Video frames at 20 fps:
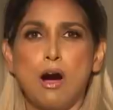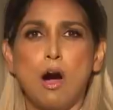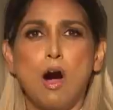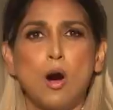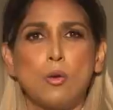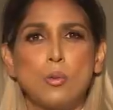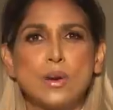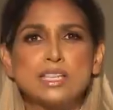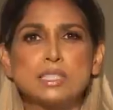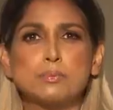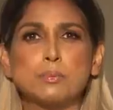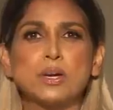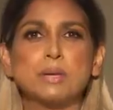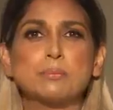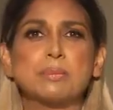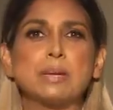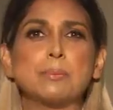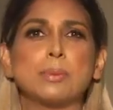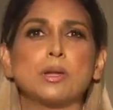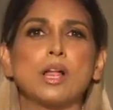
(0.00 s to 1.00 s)
always
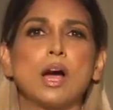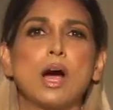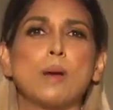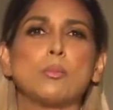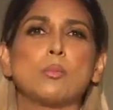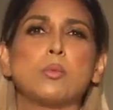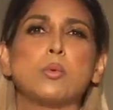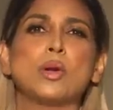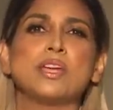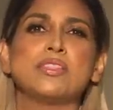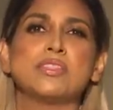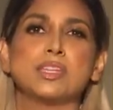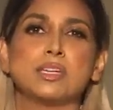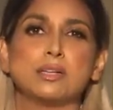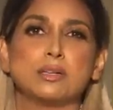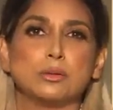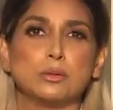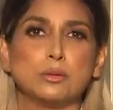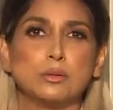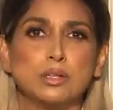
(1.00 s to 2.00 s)
bring people up with
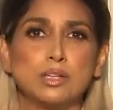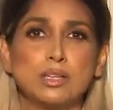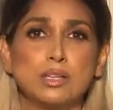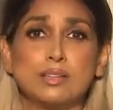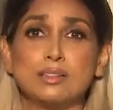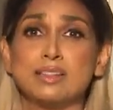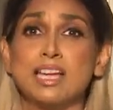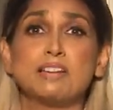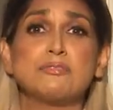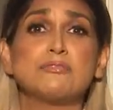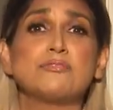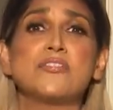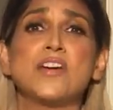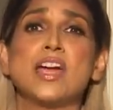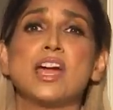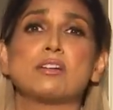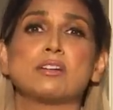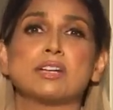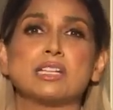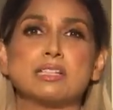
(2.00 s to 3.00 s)
you, like right.
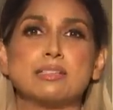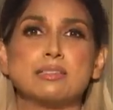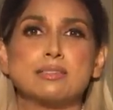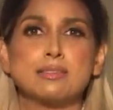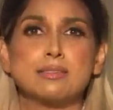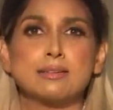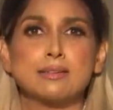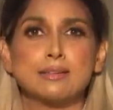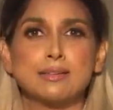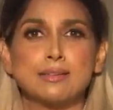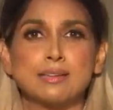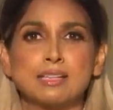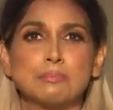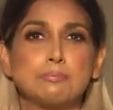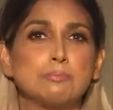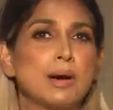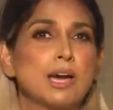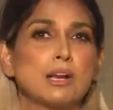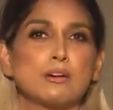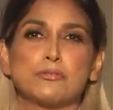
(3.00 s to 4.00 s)
fairies
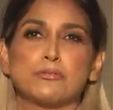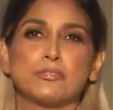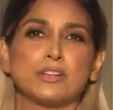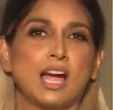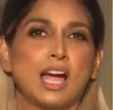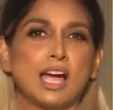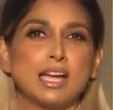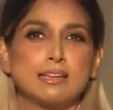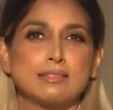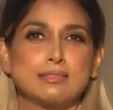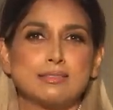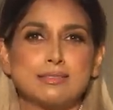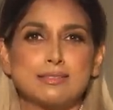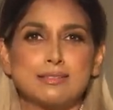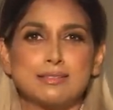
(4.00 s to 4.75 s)
and butterflies.